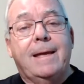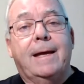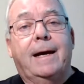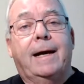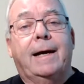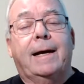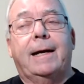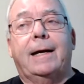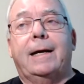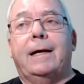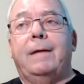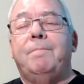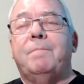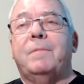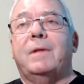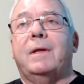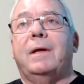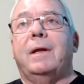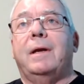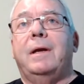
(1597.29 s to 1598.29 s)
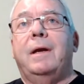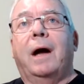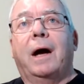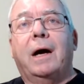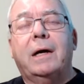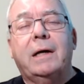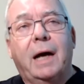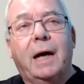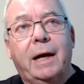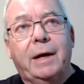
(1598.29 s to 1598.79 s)
Um,
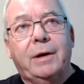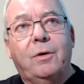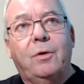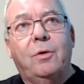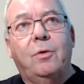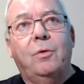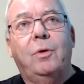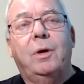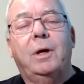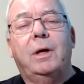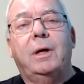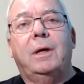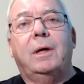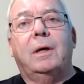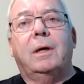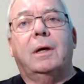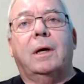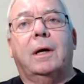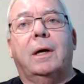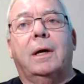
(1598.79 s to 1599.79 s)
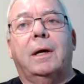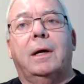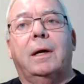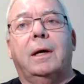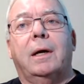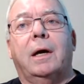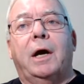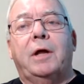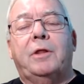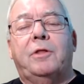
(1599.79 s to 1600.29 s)
Nagano, uh,
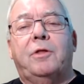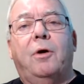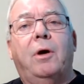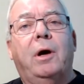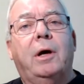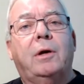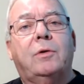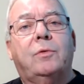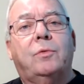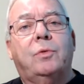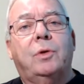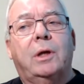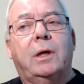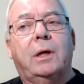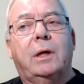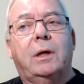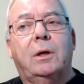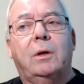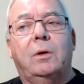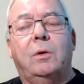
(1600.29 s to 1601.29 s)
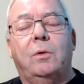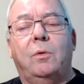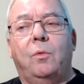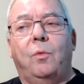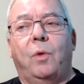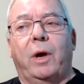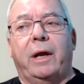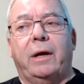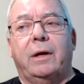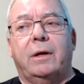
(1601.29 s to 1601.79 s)
I thought, uh,
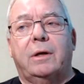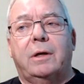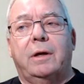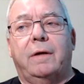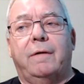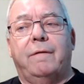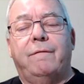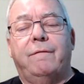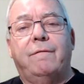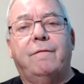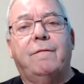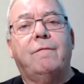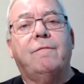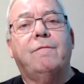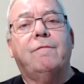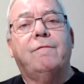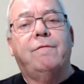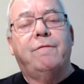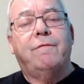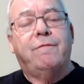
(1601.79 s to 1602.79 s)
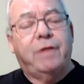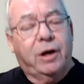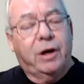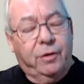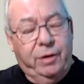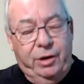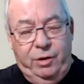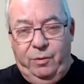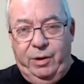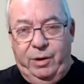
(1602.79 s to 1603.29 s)
went uh,
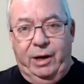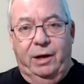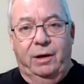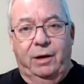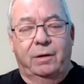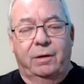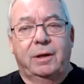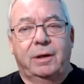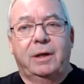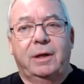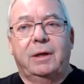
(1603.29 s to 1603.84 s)
very well.